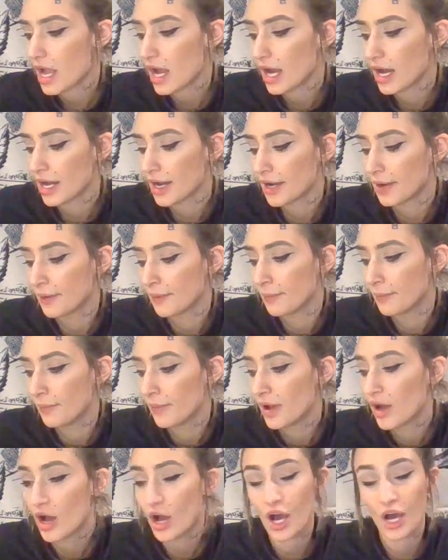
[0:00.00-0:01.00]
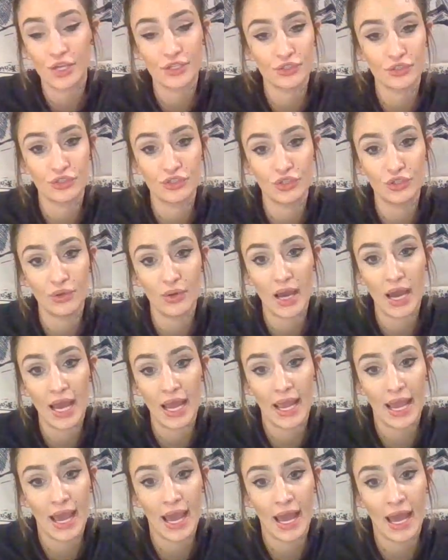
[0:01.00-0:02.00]
Um, also, too, I
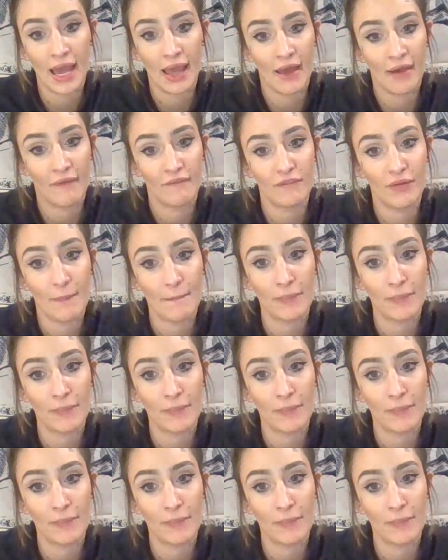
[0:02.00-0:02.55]
have